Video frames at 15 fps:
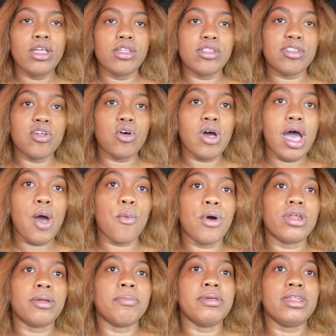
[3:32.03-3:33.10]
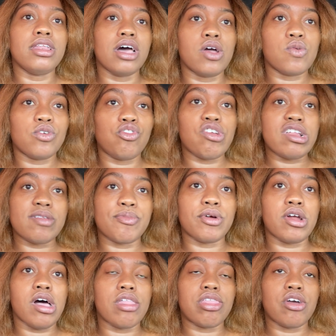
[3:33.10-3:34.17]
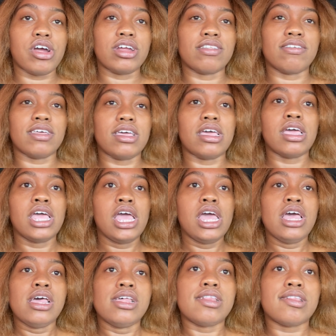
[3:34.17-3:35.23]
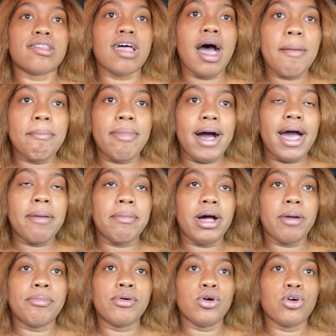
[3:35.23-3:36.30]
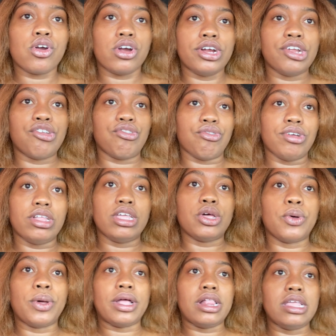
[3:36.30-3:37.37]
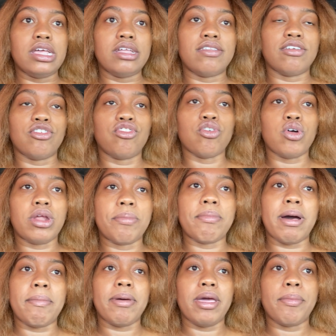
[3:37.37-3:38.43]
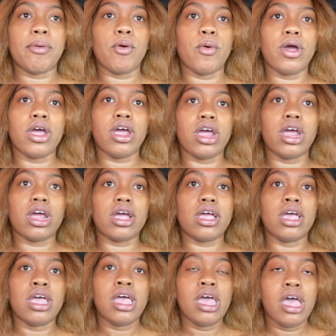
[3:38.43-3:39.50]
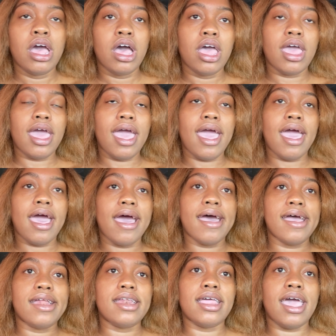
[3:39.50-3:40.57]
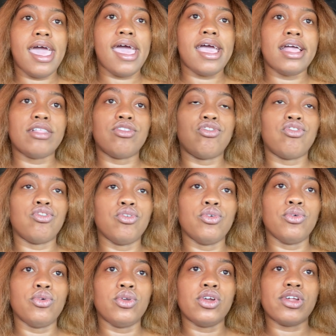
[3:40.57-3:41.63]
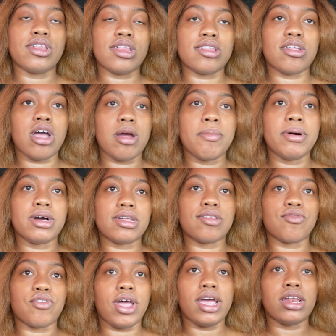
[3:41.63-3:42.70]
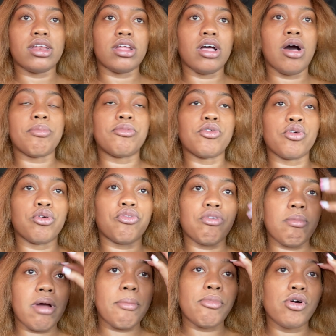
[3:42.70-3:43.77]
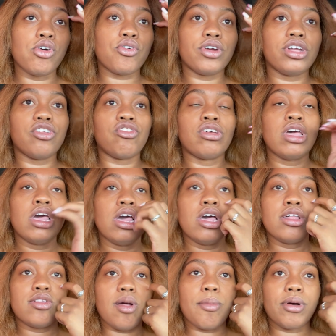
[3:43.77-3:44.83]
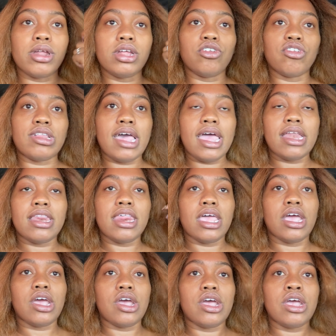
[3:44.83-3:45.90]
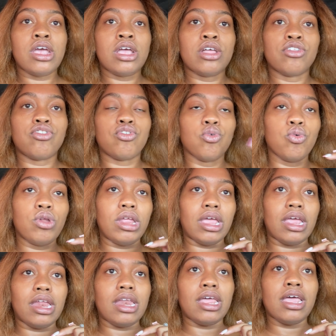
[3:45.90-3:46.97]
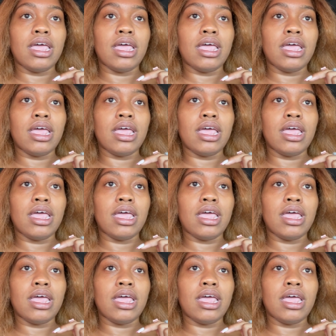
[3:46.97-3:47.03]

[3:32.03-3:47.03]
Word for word: So I want to be done with Transport Authority, stop by my brokerage really quickly to show them my paperwork, and head to, there's a Starbucks right up the road from my brokerage, so I'm gonna just head there, tune in